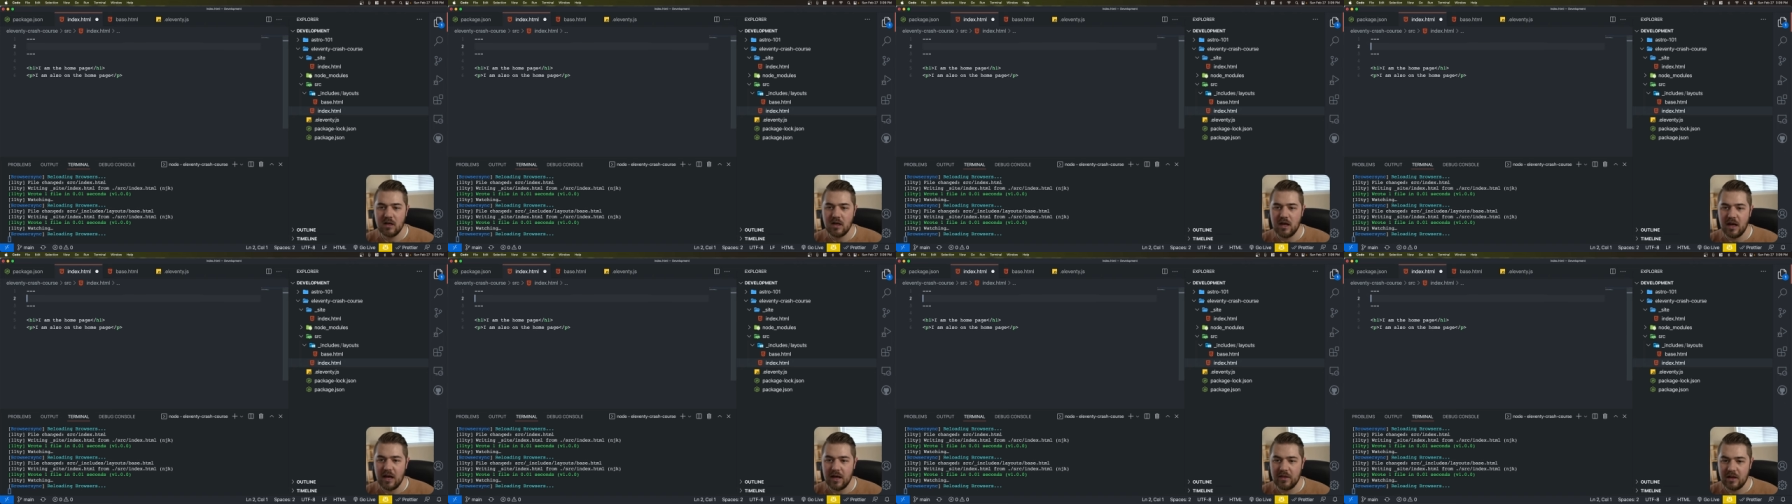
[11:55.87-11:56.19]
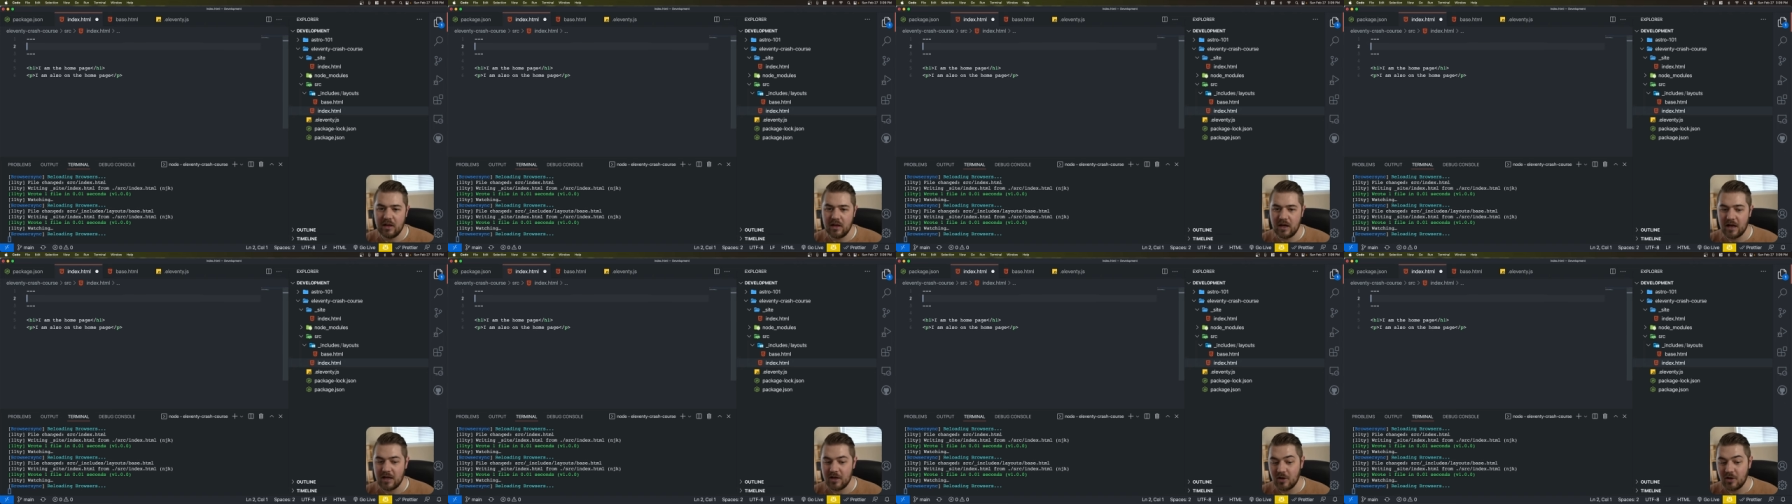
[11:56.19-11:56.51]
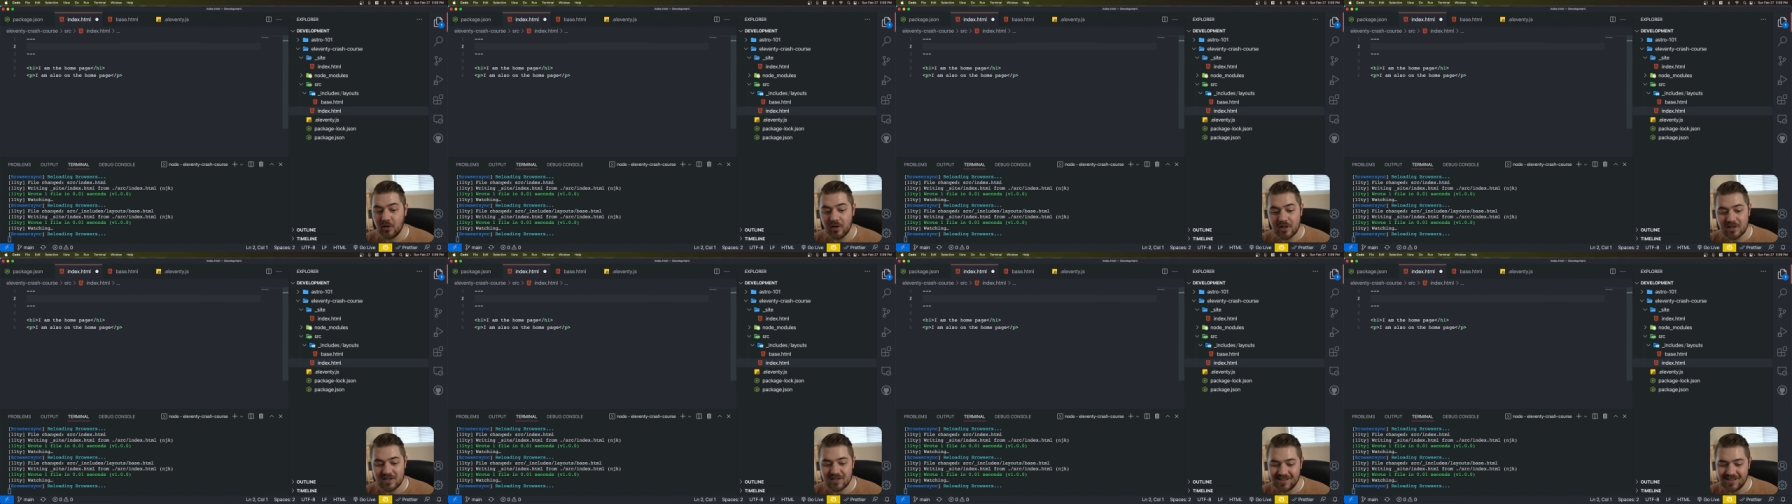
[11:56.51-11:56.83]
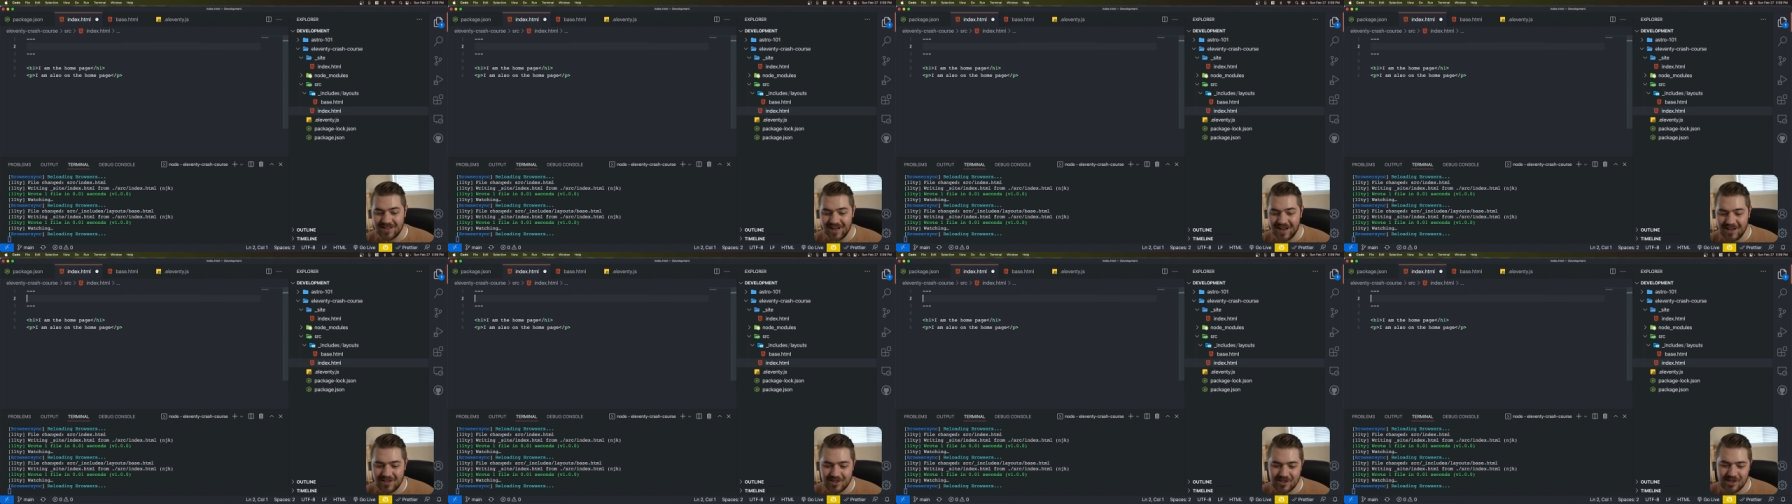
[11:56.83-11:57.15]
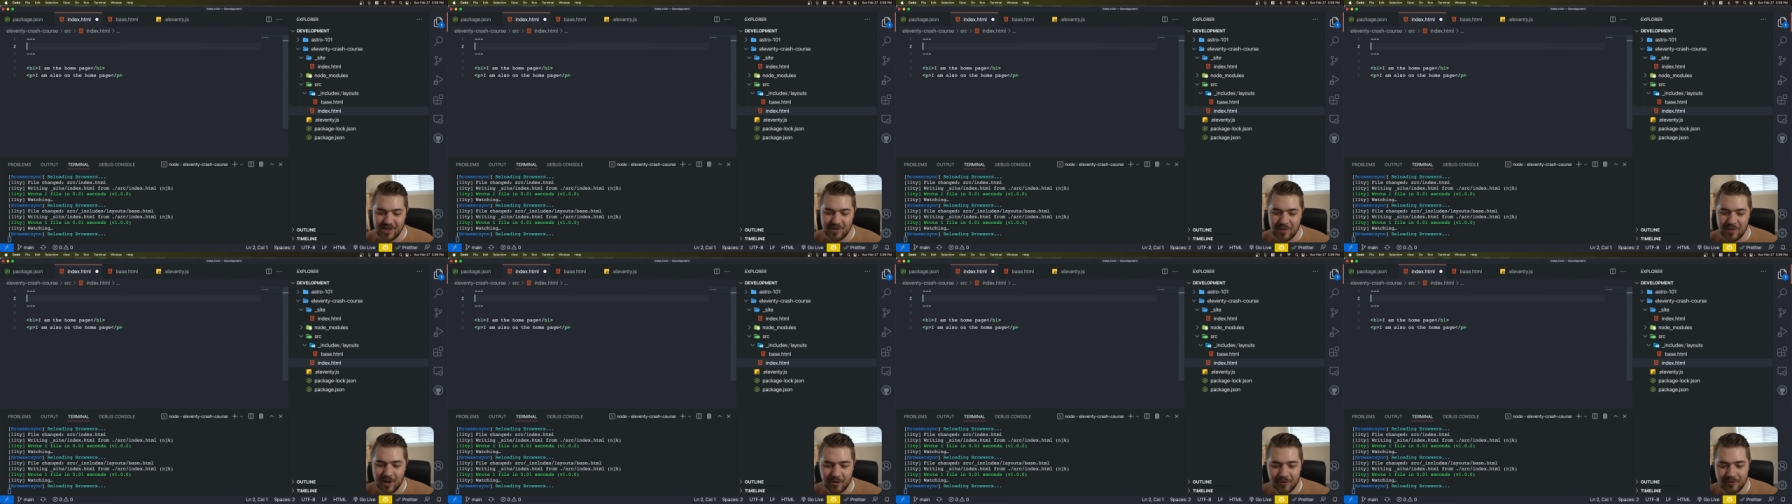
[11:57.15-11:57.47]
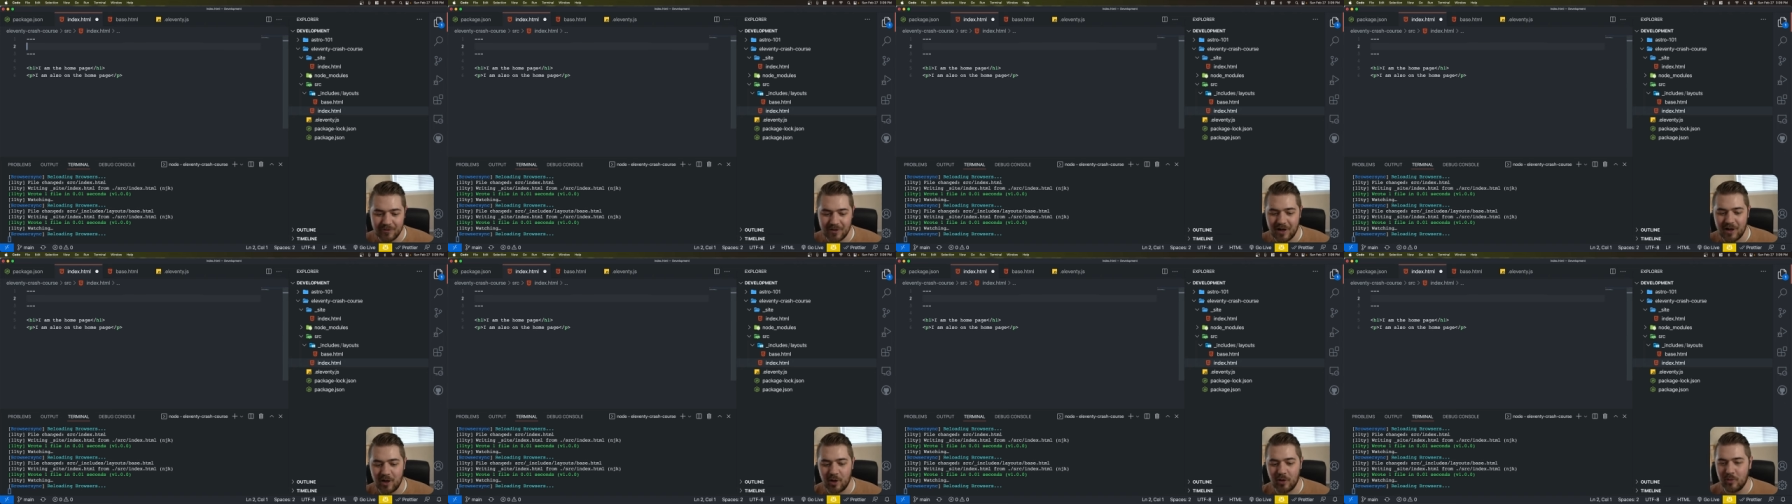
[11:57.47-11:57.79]
And then I know this is an HTML
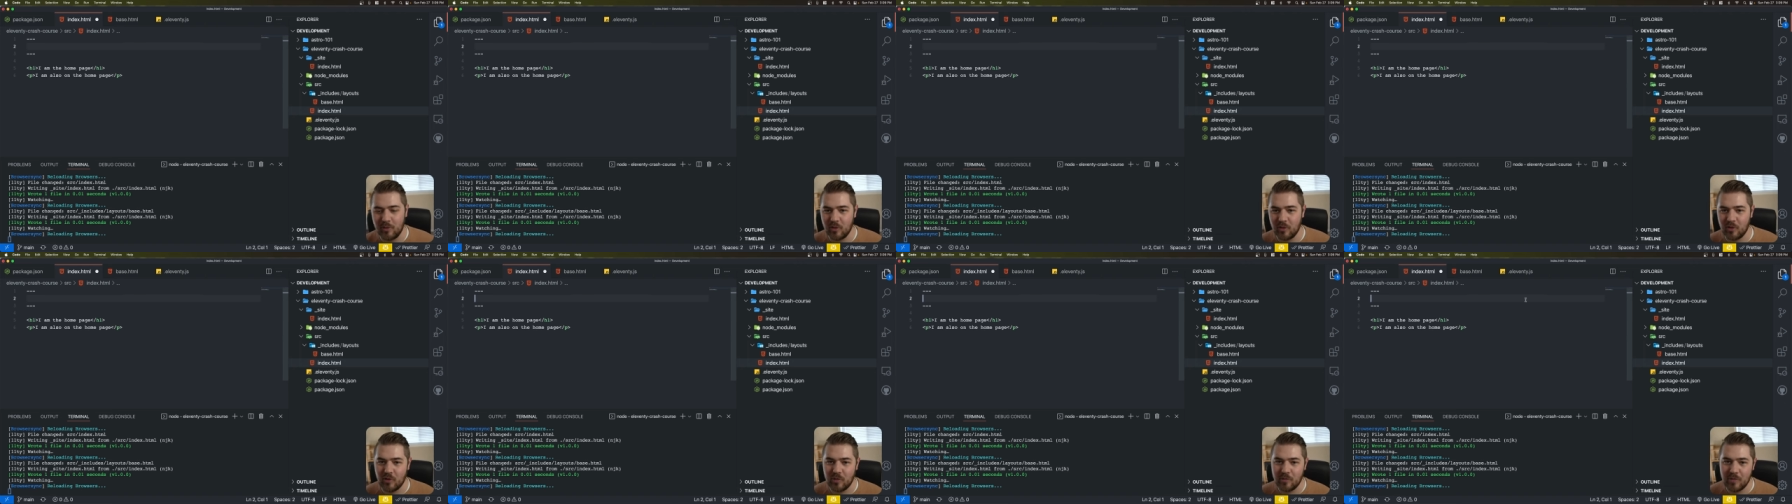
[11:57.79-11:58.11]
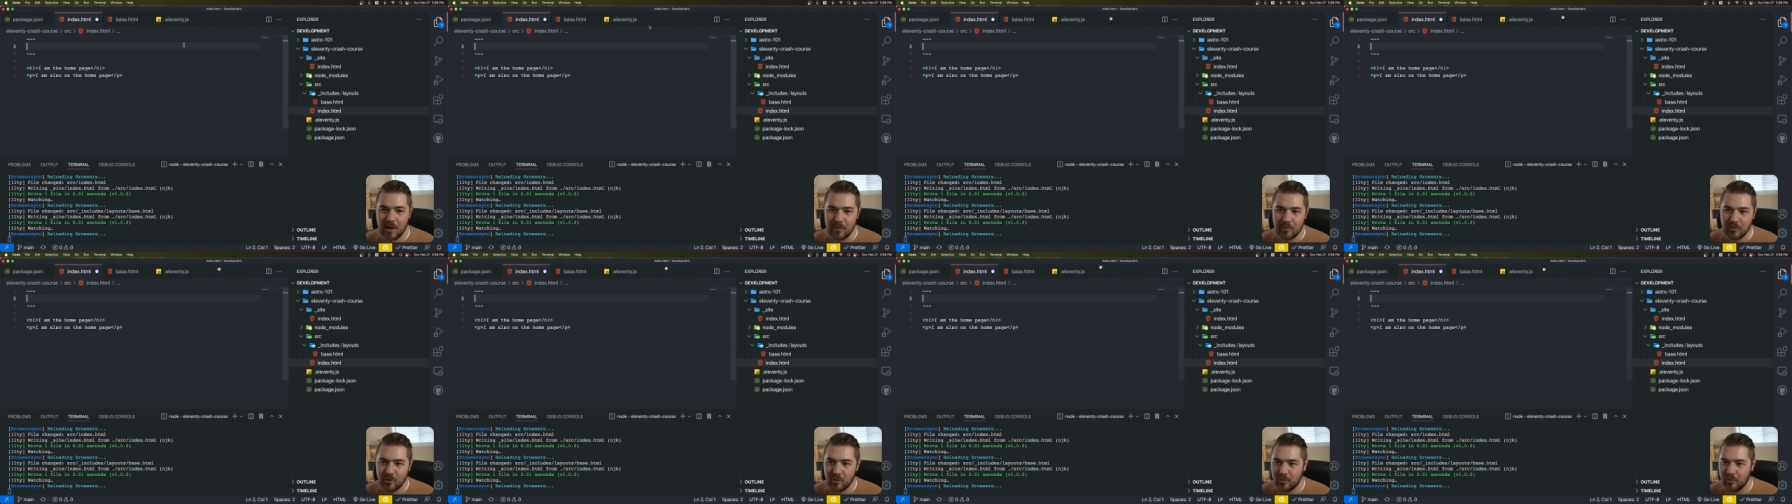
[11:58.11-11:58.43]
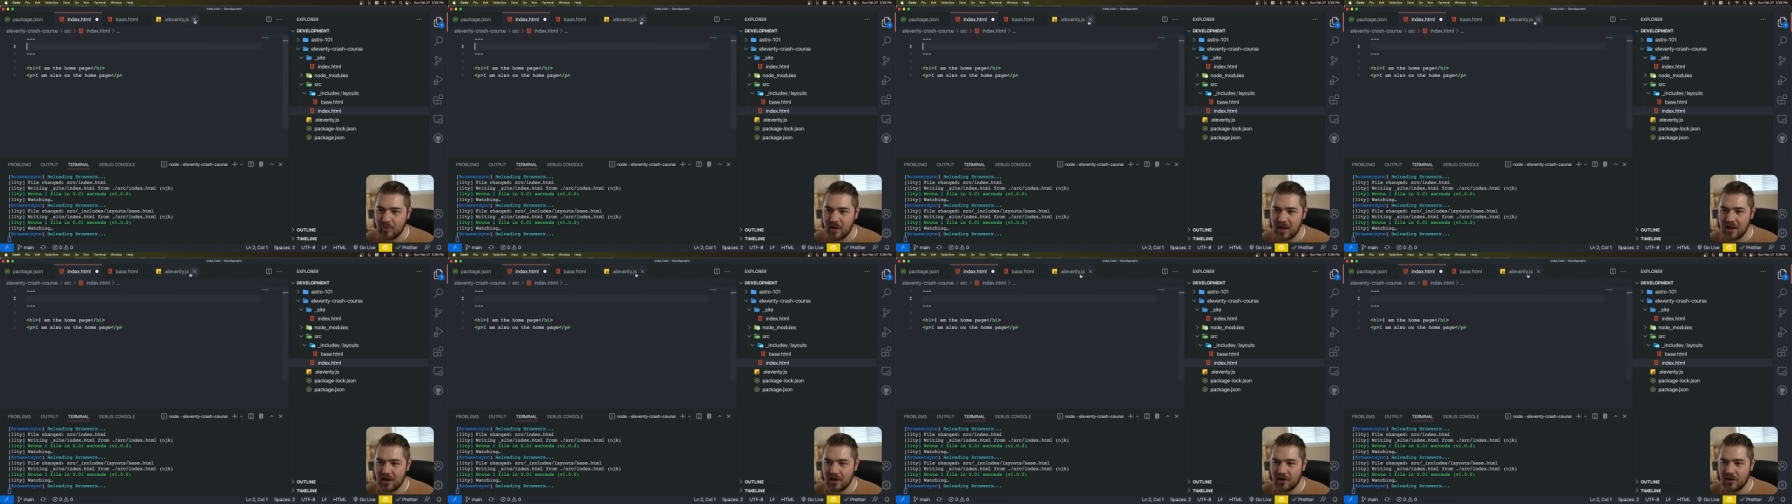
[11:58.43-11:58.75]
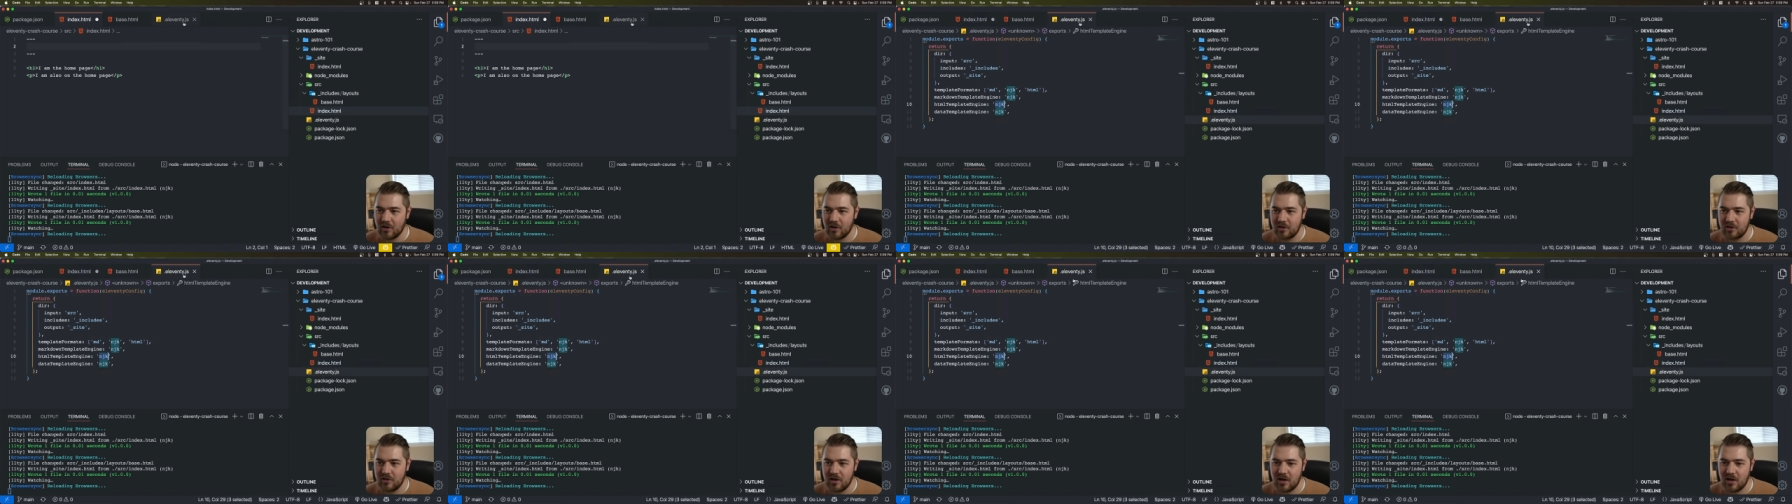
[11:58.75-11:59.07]
file, but remember back in our